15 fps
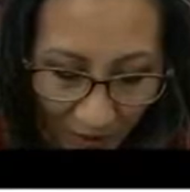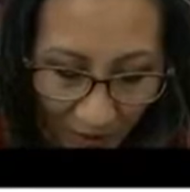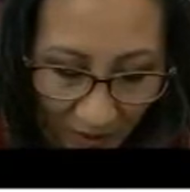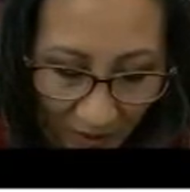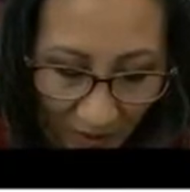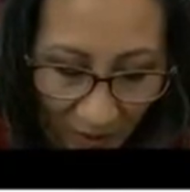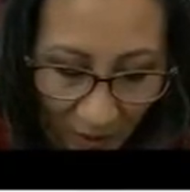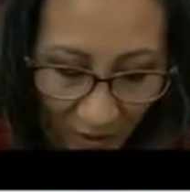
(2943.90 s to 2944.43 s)
and
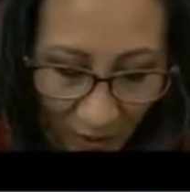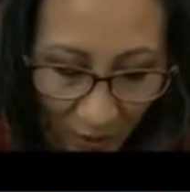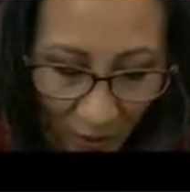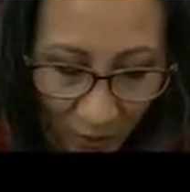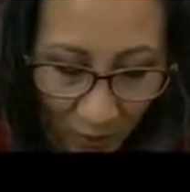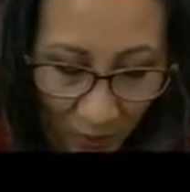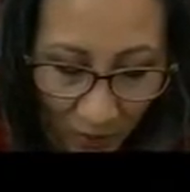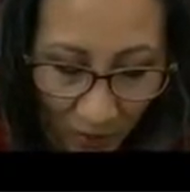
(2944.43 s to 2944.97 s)
say,
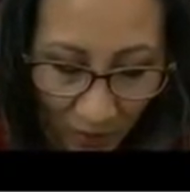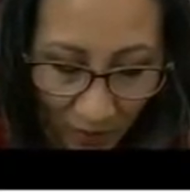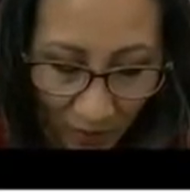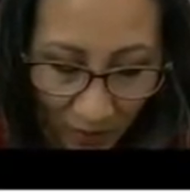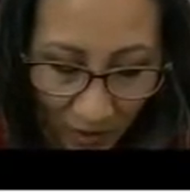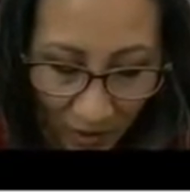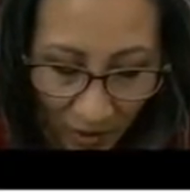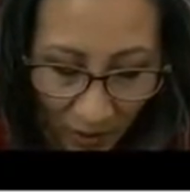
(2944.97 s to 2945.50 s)
no, I
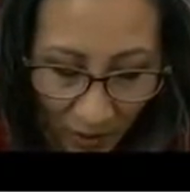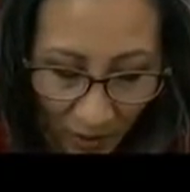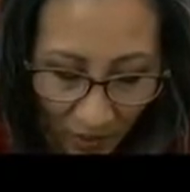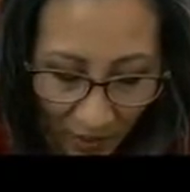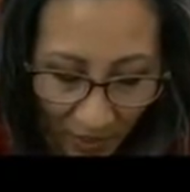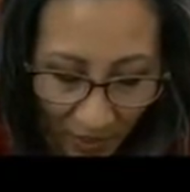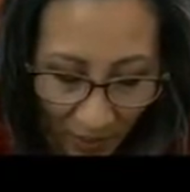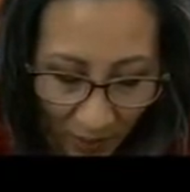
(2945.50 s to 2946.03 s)
want you to go
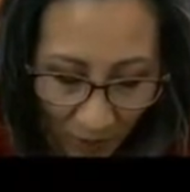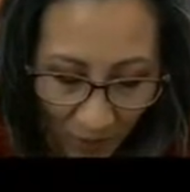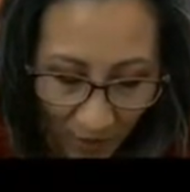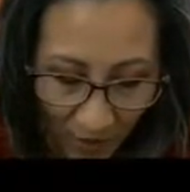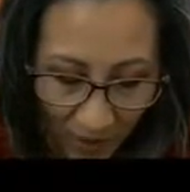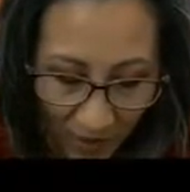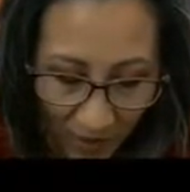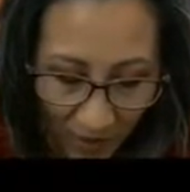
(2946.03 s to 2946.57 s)
that
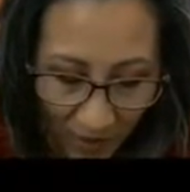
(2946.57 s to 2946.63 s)
way